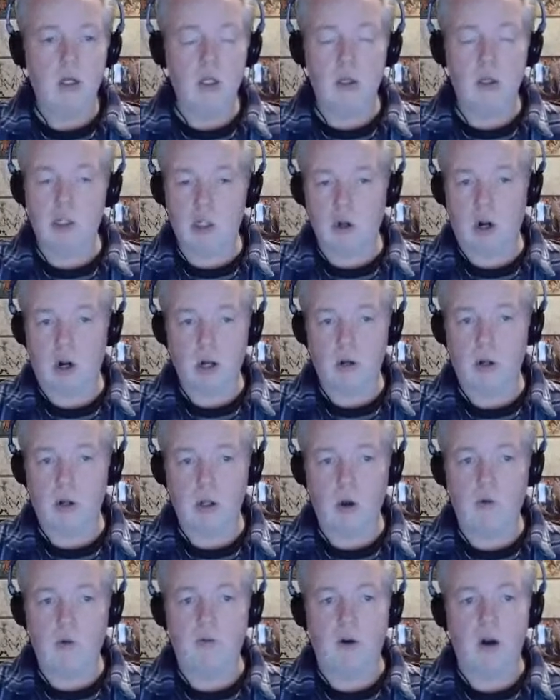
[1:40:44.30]
You're starting
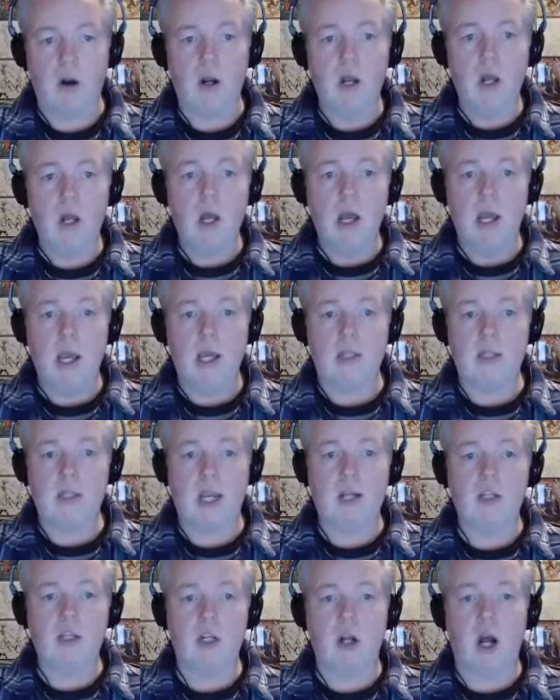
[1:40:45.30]
all over. It
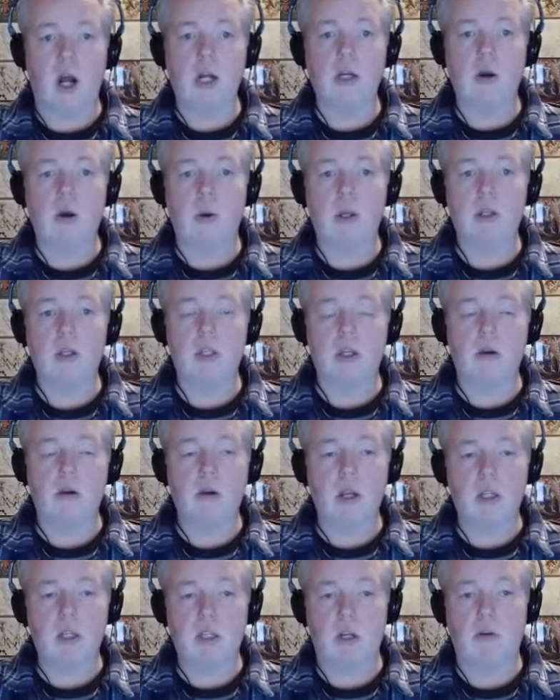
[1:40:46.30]
takes an ongoing
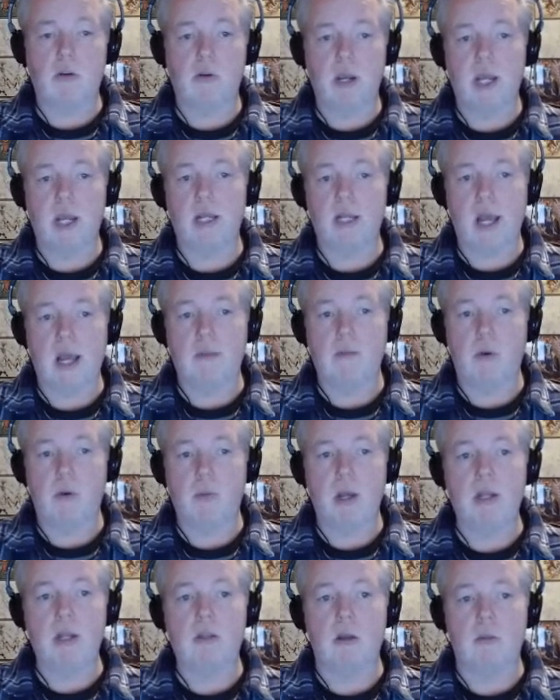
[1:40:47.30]
series to create that
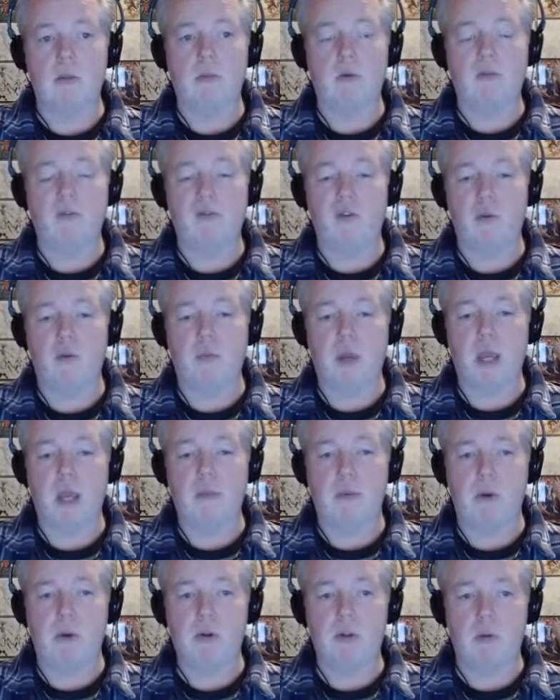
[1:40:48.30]
momentum for
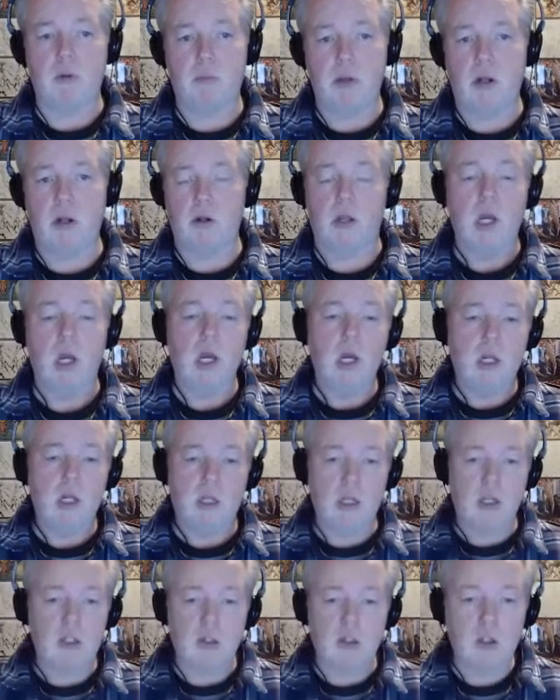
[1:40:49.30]
people to build.
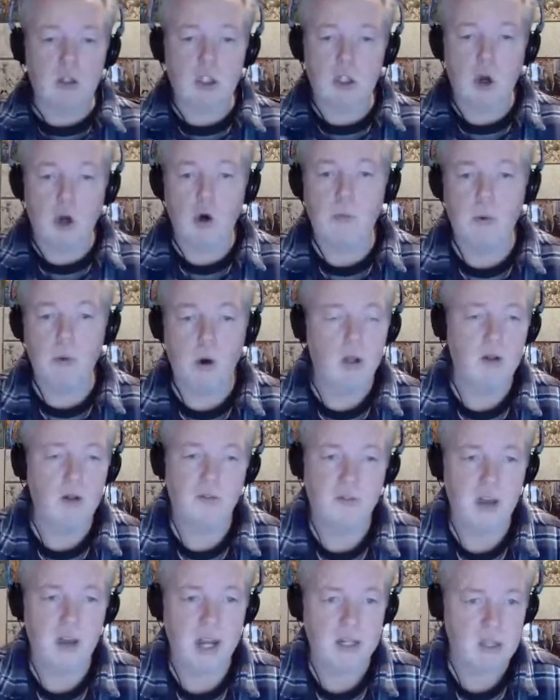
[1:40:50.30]
There's no snowball
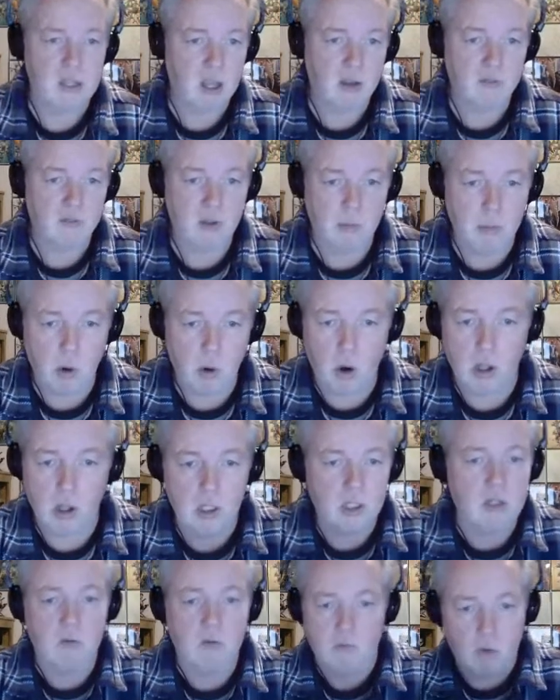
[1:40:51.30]
effect if the ball
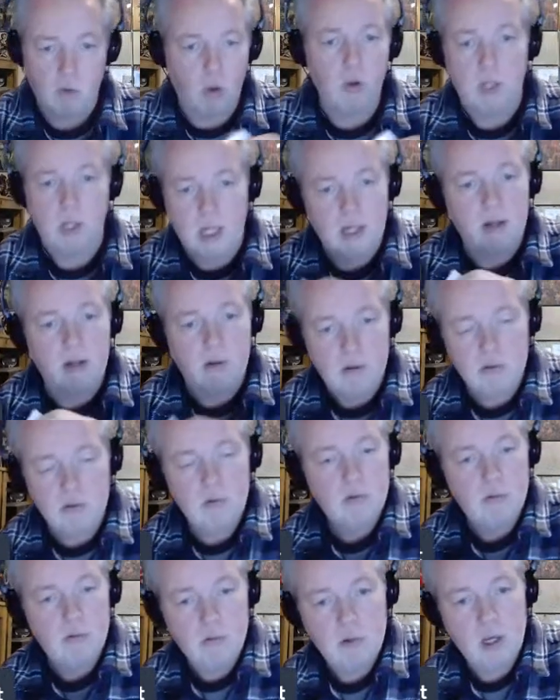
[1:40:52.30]
isn't rolling
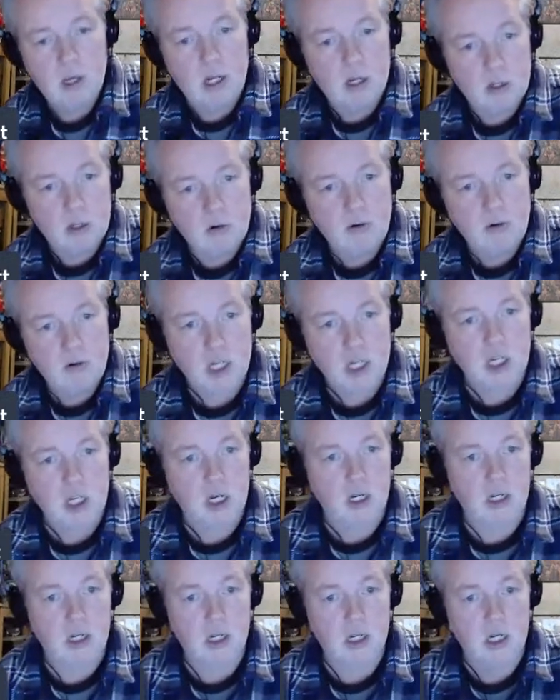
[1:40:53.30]
in a
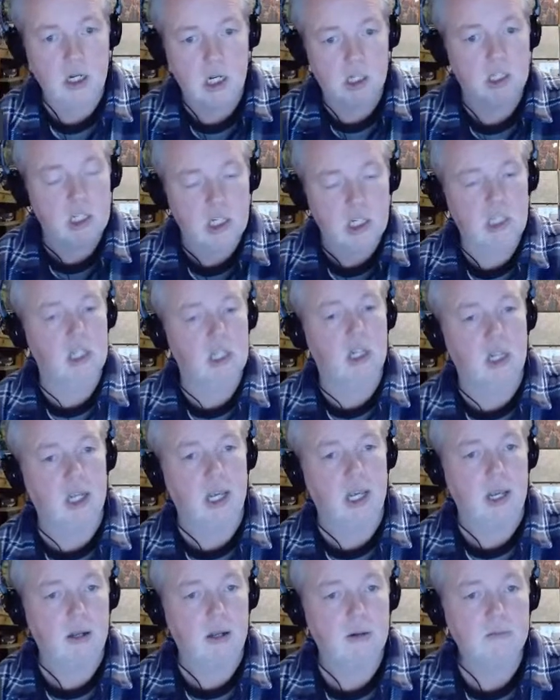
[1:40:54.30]
direction
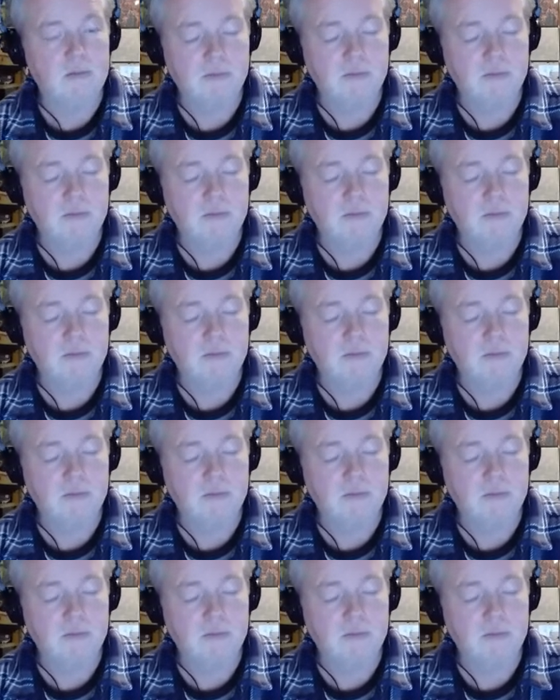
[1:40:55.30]
consistently.